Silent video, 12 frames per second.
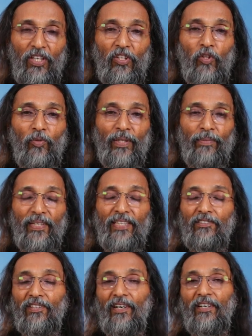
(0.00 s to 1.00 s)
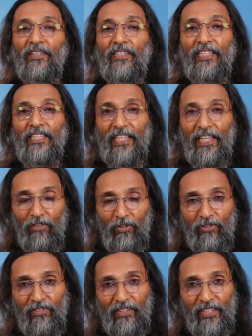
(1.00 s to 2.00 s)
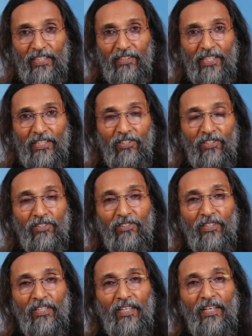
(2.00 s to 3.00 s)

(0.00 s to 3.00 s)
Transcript: Human beings are in an evolutionary crisis,